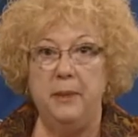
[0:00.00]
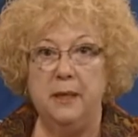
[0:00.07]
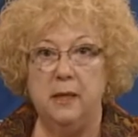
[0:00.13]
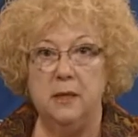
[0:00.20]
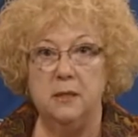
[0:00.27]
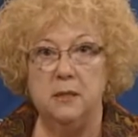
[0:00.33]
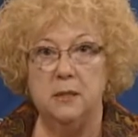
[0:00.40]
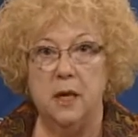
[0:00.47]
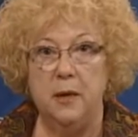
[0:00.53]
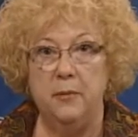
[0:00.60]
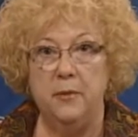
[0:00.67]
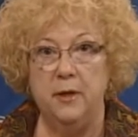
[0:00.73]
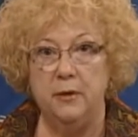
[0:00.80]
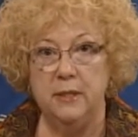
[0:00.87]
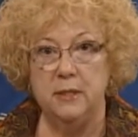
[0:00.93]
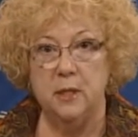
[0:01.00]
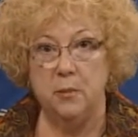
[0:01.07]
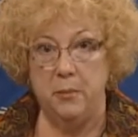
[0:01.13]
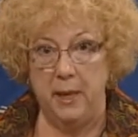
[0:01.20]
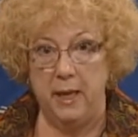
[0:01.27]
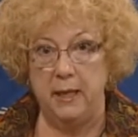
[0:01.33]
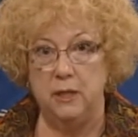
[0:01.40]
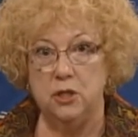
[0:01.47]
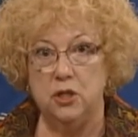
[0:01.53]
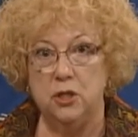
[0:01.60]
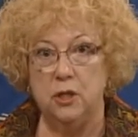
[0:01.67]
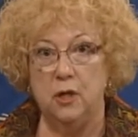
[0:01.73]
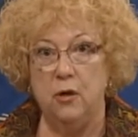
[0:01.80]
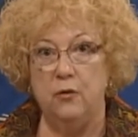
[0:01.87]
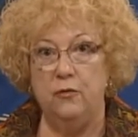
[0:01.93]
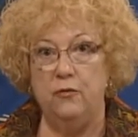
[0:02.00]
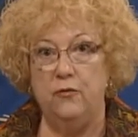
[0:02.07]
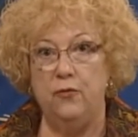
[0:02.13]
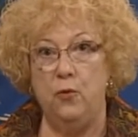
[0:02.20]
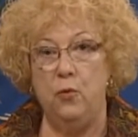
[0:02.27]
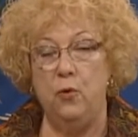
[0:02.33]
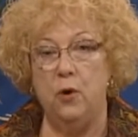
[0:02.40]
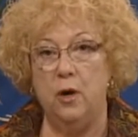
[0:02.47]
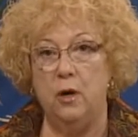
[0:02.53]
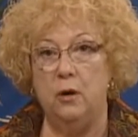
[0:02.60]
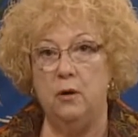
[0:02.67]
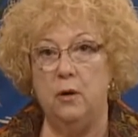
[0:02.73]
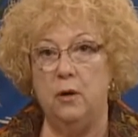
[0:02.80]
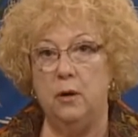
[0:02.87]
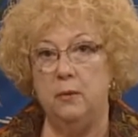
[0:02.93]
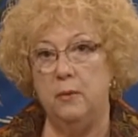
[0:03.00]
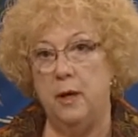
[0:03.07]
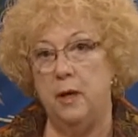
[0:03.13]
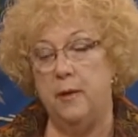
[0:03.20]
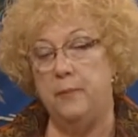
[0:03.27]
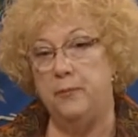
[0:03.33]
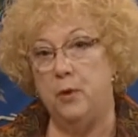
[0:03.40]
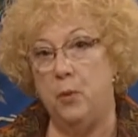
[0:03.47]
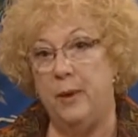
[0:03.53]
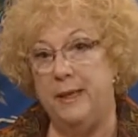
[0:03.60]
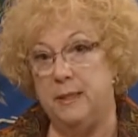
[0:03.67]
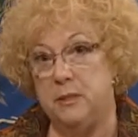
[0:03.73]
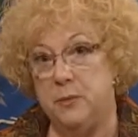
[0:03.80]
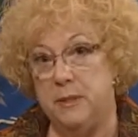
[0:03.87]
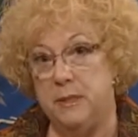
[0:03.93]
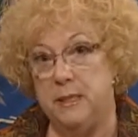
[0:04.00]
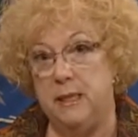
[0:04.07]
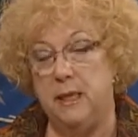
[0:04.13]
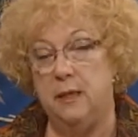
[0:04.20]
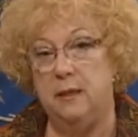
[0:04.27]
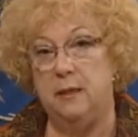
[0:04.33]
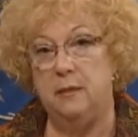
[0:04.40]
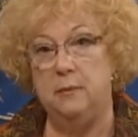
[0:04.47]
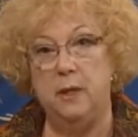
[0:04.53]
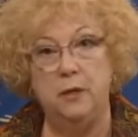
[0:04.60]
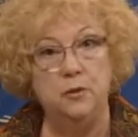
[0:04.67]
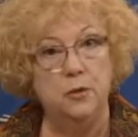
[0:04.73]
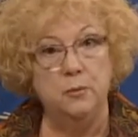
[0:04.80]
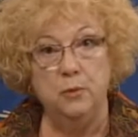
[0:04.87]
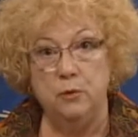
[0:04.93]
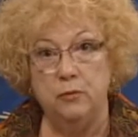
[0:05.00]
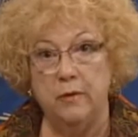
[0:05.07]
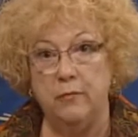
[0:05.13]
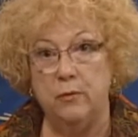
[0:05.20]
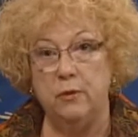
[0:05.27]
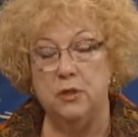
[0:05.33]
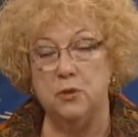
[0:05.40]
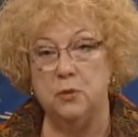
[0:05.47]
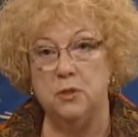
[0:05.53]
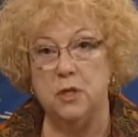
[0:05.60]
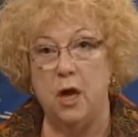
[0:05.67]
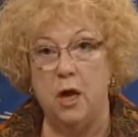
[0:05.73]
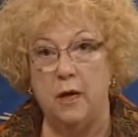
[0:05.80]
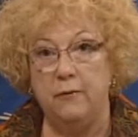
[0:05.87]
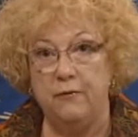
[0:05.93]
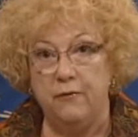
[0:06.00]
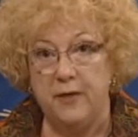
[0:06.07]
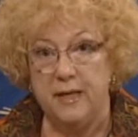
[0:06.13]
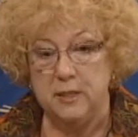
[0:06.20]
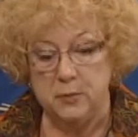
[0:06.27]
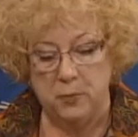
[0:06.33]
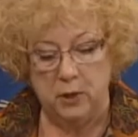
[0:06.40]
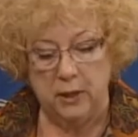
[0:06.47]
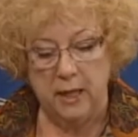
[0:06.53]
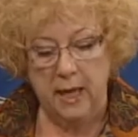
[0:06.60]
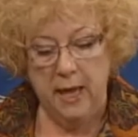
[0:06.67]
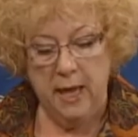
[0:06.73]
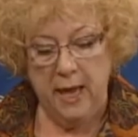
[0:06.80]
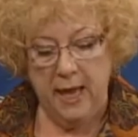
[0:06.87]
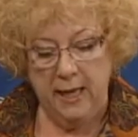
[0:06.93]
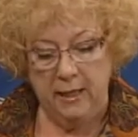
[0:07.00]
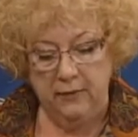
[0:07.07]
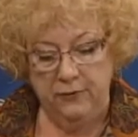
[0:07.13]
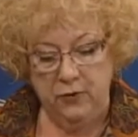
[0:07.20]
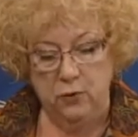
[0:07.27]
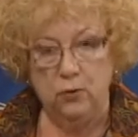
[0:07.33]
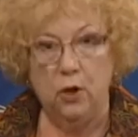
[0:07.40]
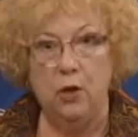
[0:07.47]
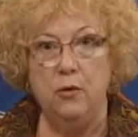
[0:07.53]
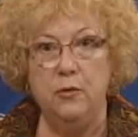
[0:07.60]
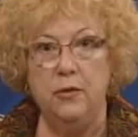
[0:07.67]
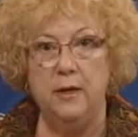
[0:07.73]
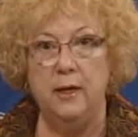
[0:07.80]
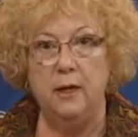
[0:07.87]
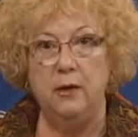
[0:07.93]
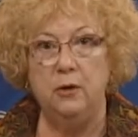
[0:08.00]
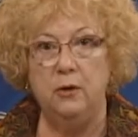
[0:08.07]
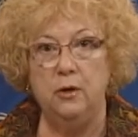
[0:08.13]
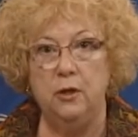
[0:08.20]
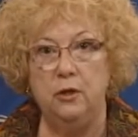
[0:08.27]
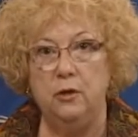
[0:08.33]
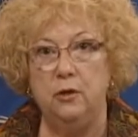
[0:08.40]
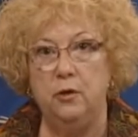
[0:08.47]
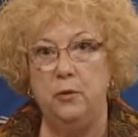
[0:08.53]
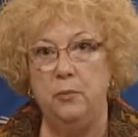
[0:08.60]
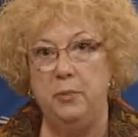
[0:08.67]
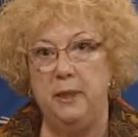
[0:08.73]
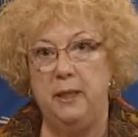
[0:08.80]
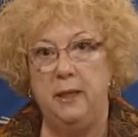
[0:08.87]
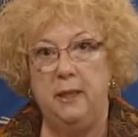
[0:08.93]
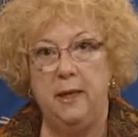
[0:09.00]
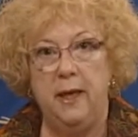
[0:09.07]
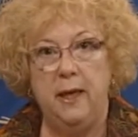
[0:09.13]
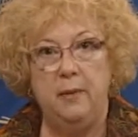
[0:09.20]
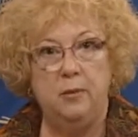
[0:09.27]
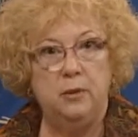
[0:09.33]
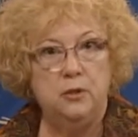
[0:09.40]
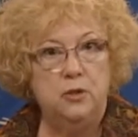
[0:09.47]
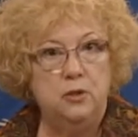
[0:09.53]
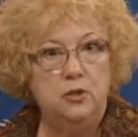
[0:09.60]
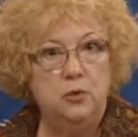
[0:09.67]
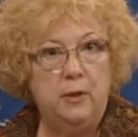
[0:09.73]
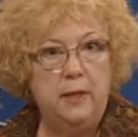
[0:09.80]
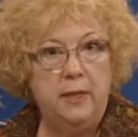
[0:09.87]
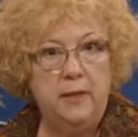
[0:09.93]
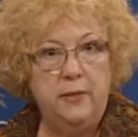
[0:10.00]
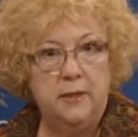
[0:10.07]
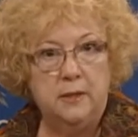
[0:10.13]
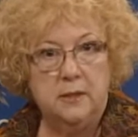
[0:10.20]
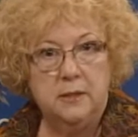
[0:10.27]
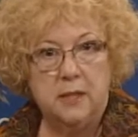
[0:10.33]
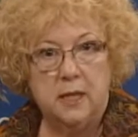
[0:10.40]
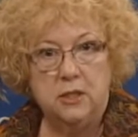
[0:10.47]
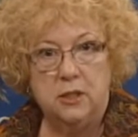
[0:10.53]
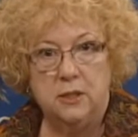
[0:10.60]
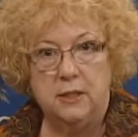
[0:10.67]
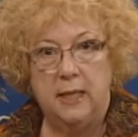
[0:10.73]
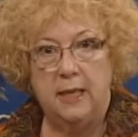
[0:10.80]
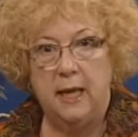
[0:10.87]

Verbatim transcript: because um, there is a page for um, Weddings with Zita under Moon River Rituals on Facebook. And if you go there, you'll be able to join in the discussions.